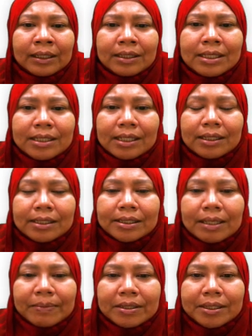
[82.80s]
These are
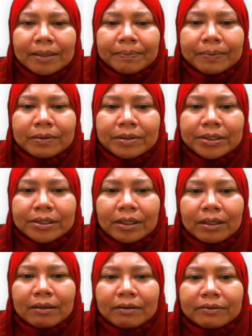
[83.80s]
some examples
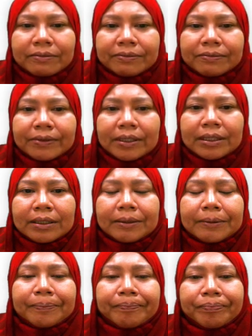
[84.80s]
of
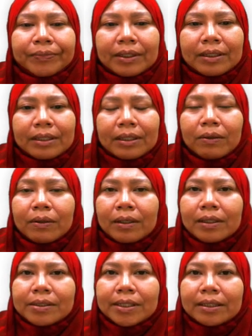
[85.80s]

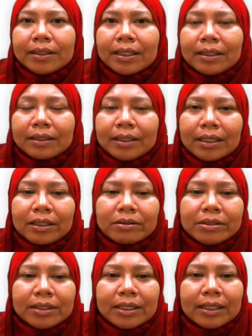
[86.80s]
local anesthetic. They
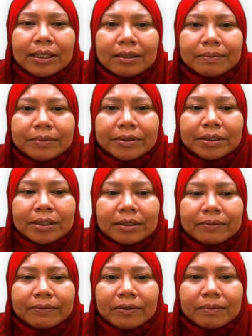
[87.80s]
usually comes in
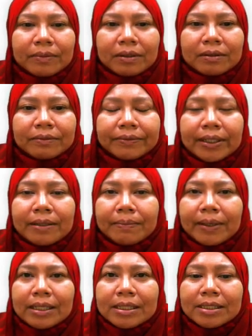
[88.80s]
the form of
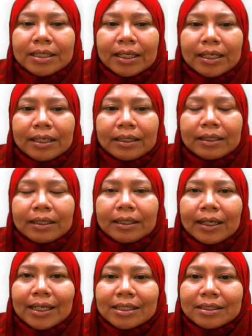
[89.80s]
amides and
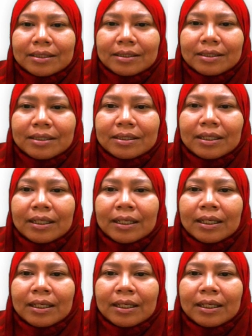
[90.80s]
esters.